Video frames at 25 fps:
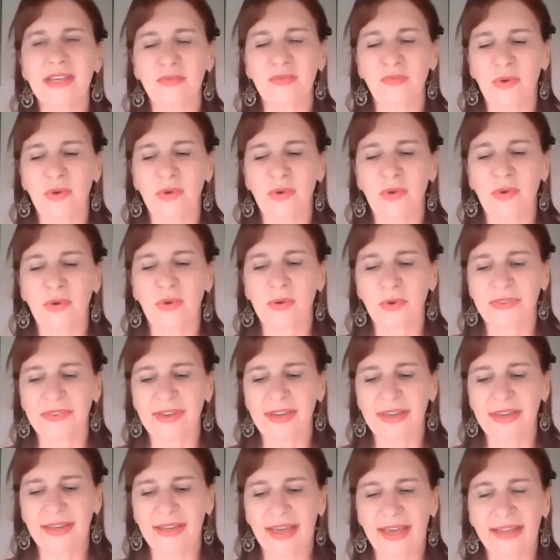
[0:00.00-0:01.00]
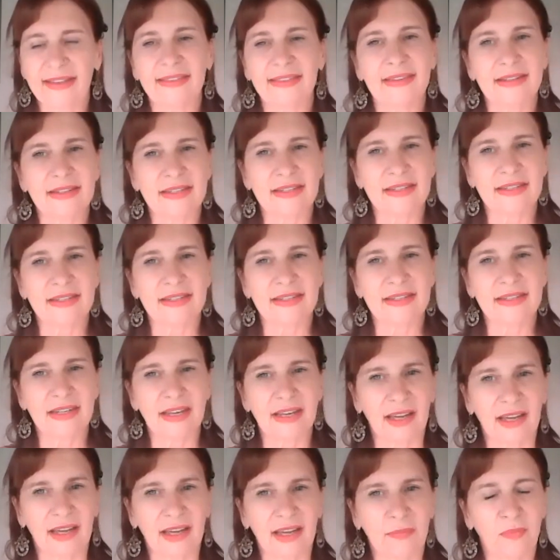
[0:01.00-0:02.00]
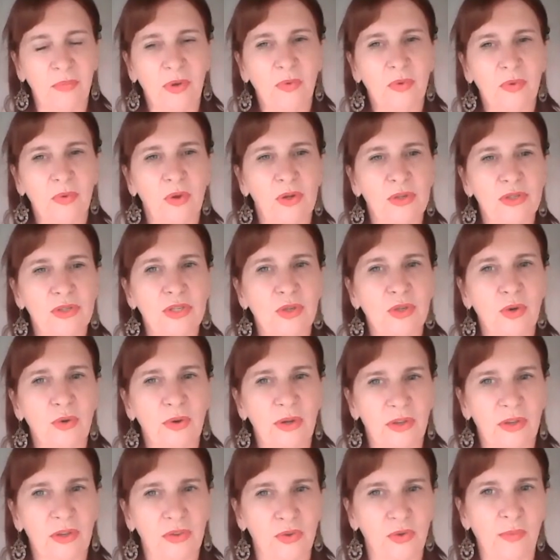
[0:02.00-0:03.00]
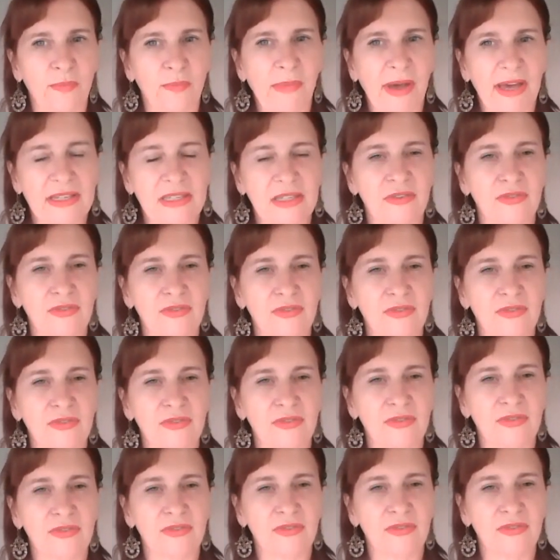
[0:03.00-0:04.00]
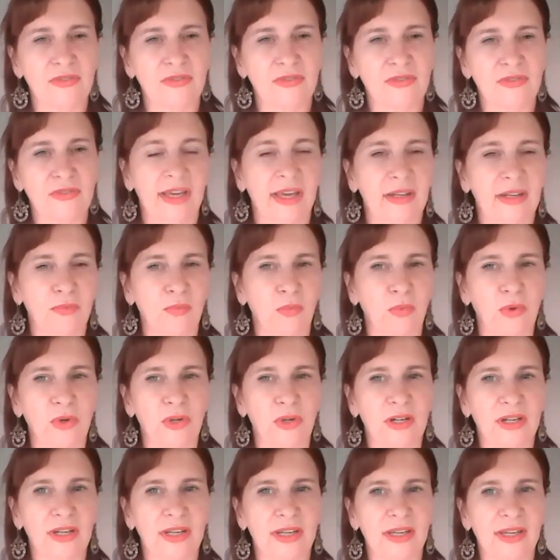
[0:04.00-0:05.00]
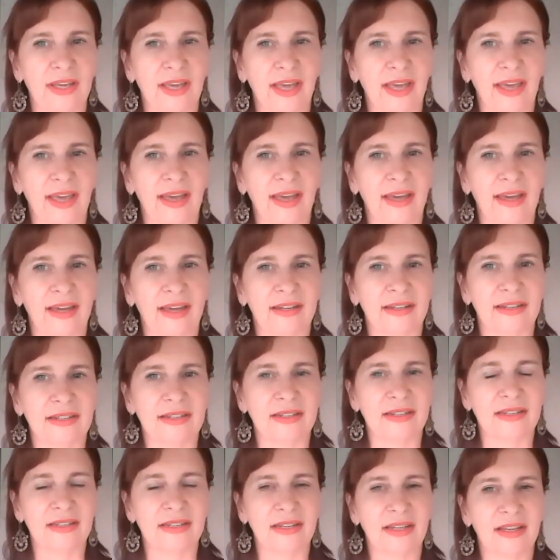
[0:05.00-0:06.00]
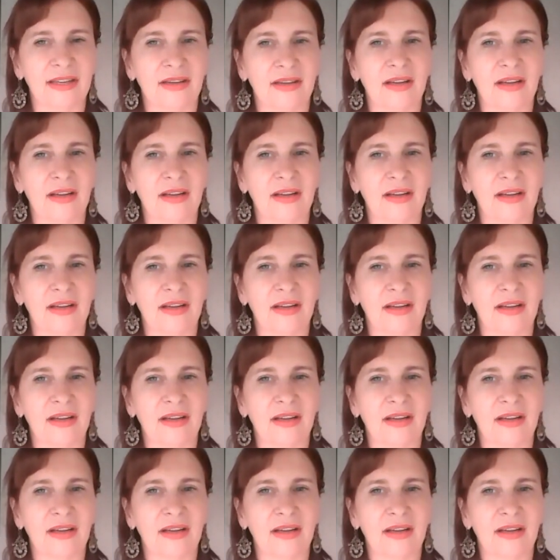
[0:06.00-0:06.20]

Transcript: want to say one more thing. At the time, we were also going through massive restructuring at work, and